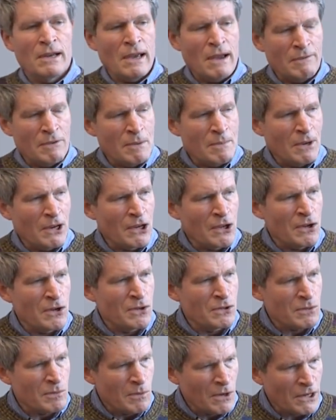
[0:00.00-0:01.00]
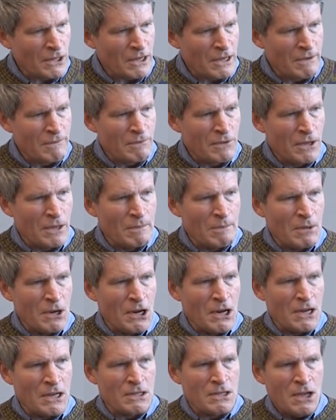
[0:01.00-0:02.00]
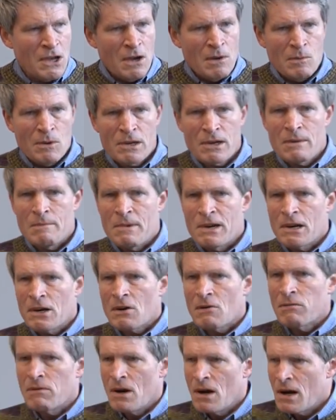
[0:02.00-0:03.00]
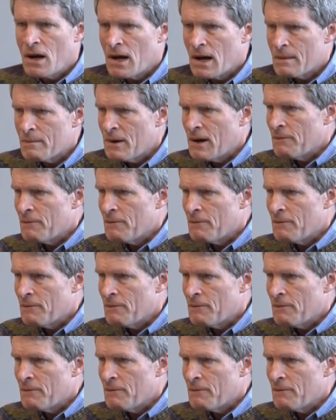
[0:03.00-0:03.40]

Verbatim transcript: Everybody who's working for the boss would commit a crime,